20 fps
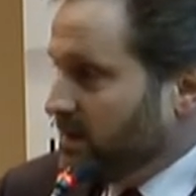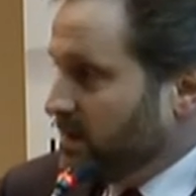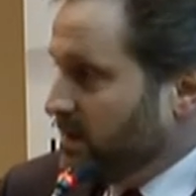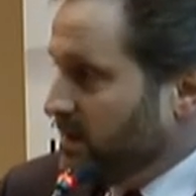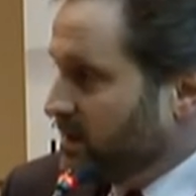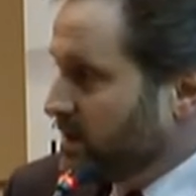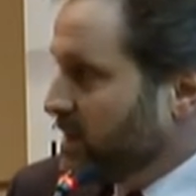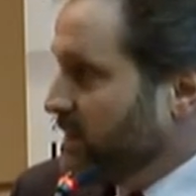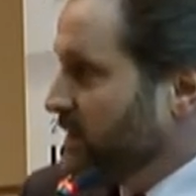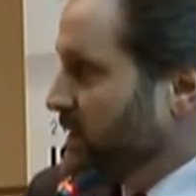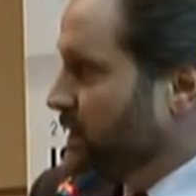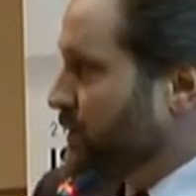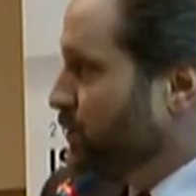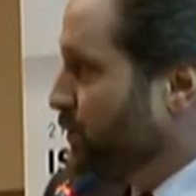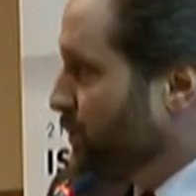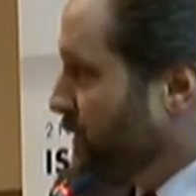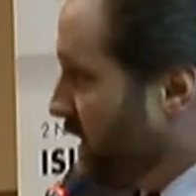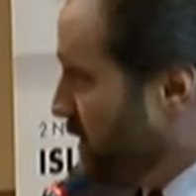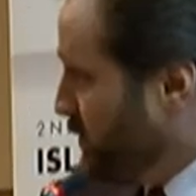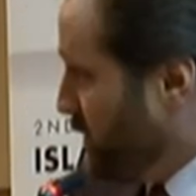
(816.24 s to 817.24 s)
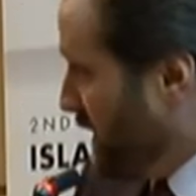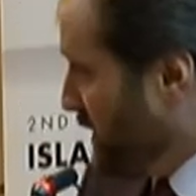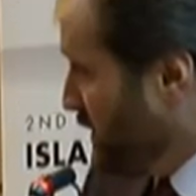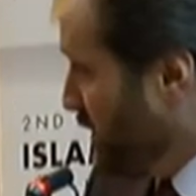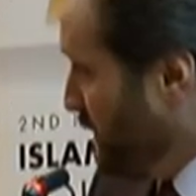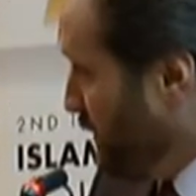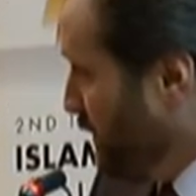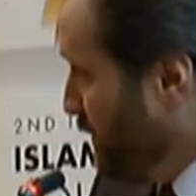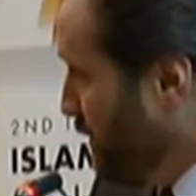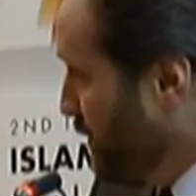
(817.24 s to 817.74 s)
travel to that part
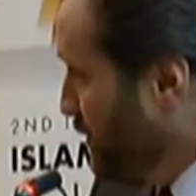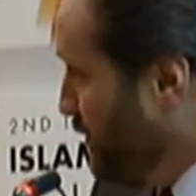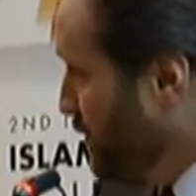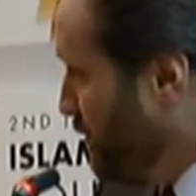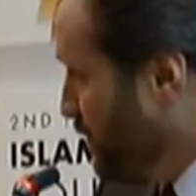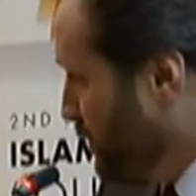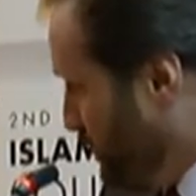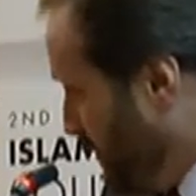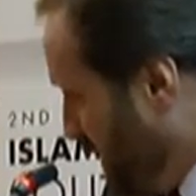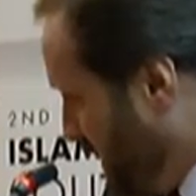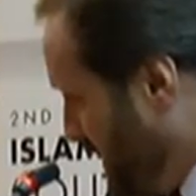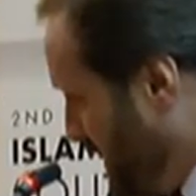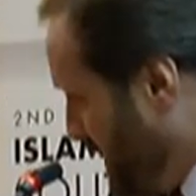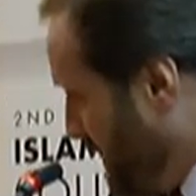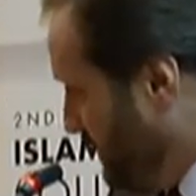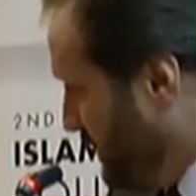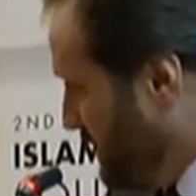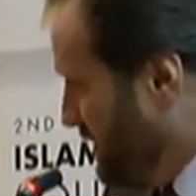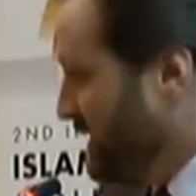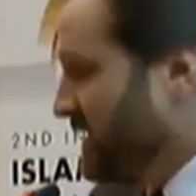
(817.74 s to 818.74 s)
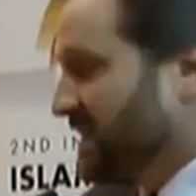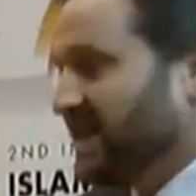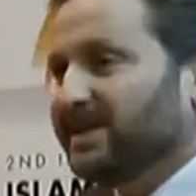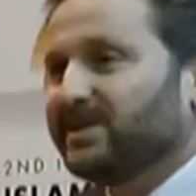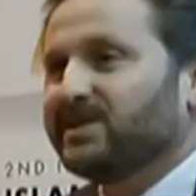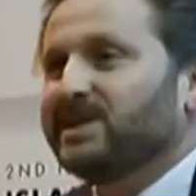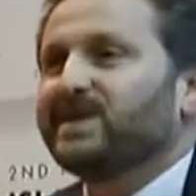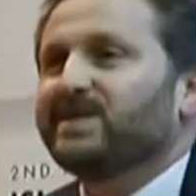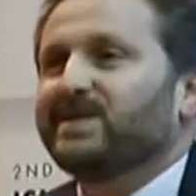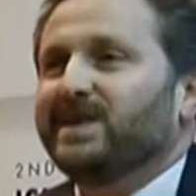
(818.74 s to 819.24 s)
of the world should pay a visit
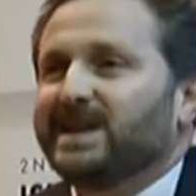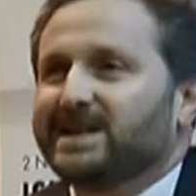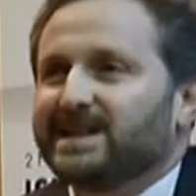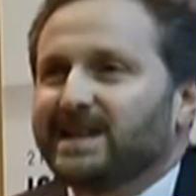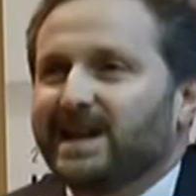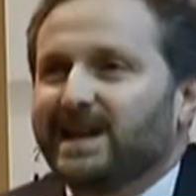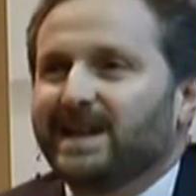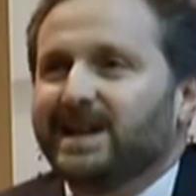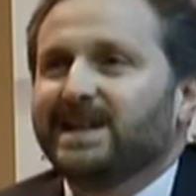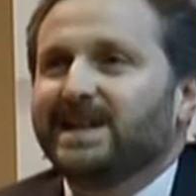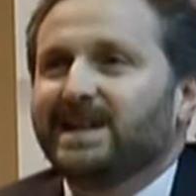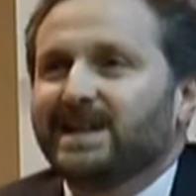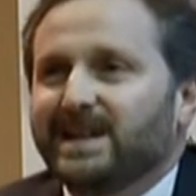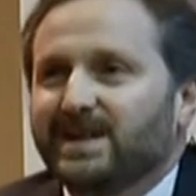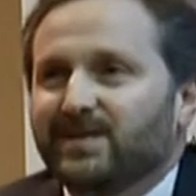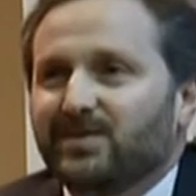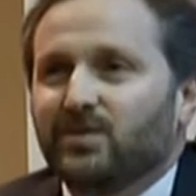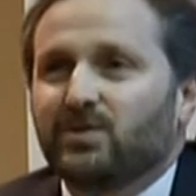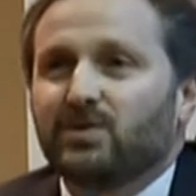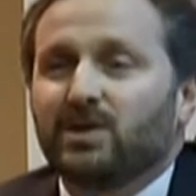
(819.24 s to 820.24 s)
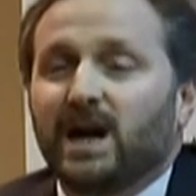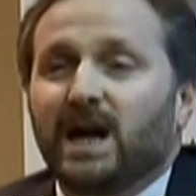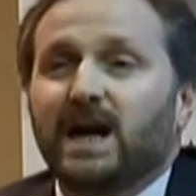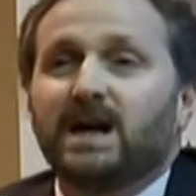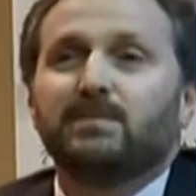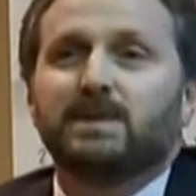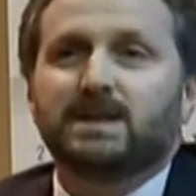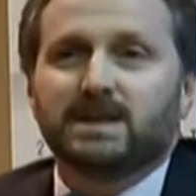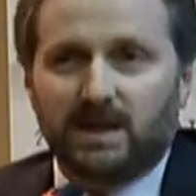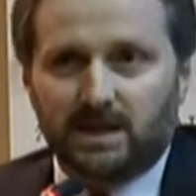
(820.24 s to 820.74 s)
and read Fatiha for
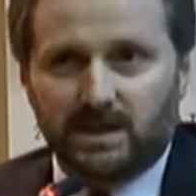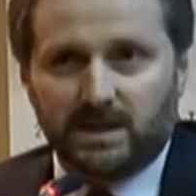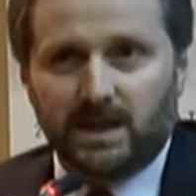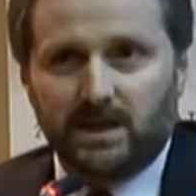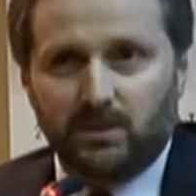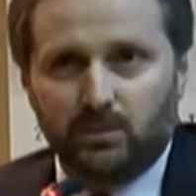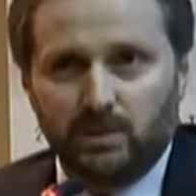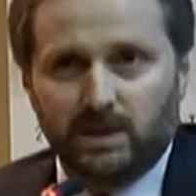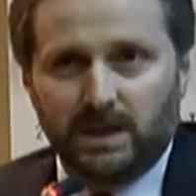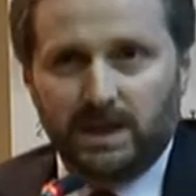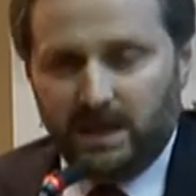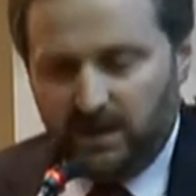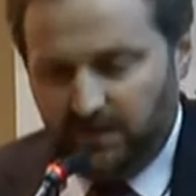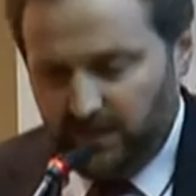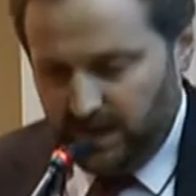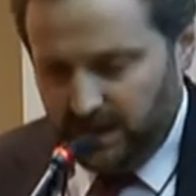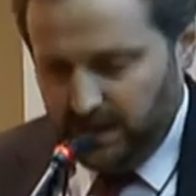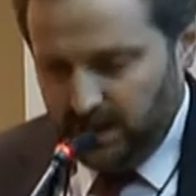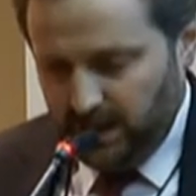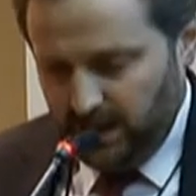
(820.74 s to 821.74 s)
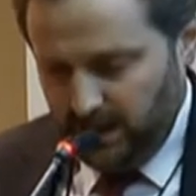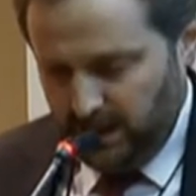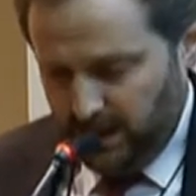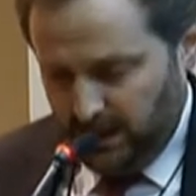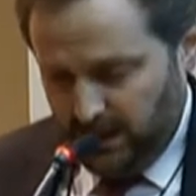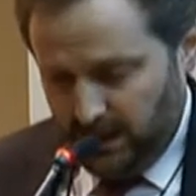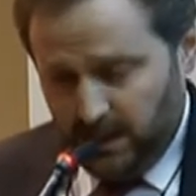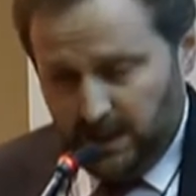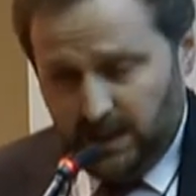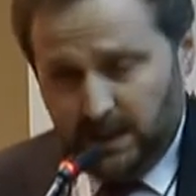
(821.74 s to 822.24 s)
Ahmed Ataullah Effendi.
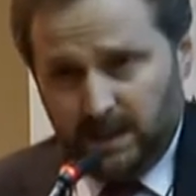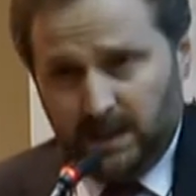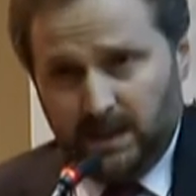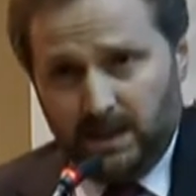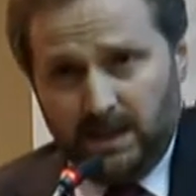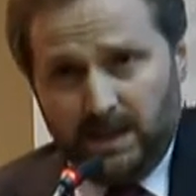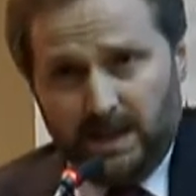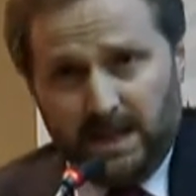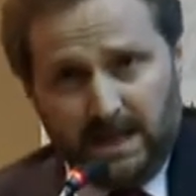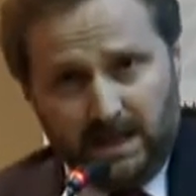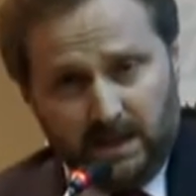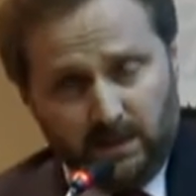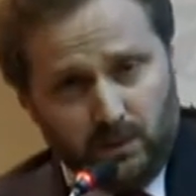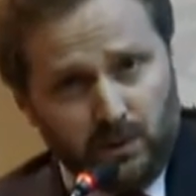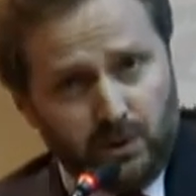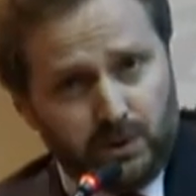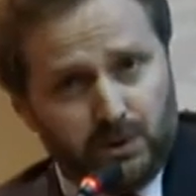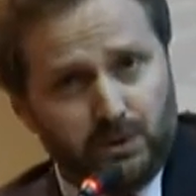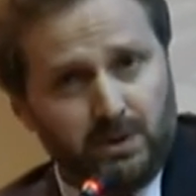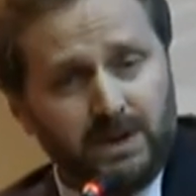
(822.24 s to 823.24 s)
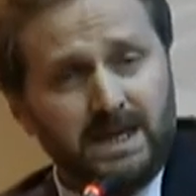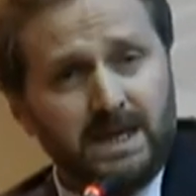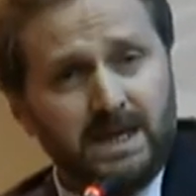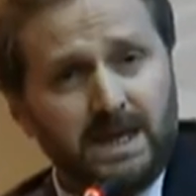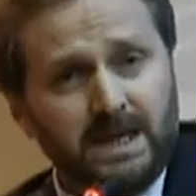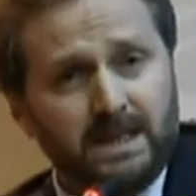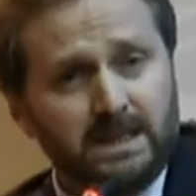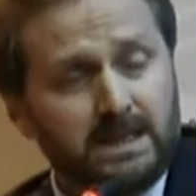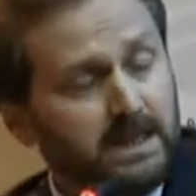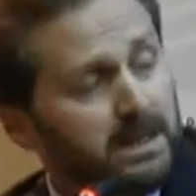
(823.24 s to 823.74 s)
And also he
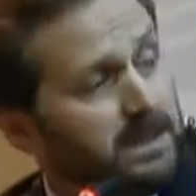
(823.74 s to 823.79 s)
had